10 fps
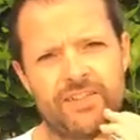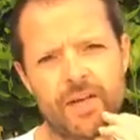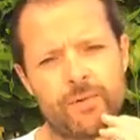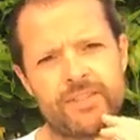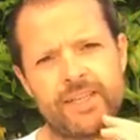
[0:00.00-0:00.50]
I
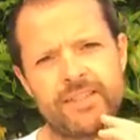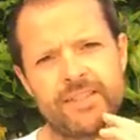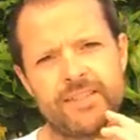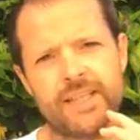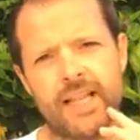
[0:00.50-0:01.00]
would say,
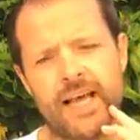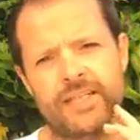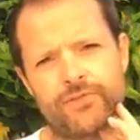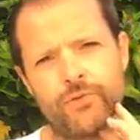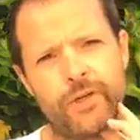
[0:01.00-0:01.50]
since the
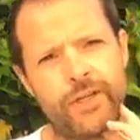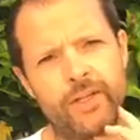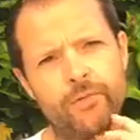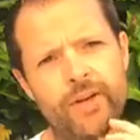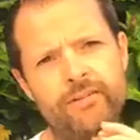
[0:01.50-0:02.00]
last real
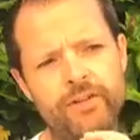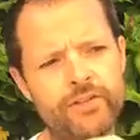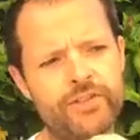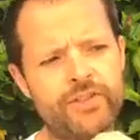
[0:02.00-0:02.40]
revolution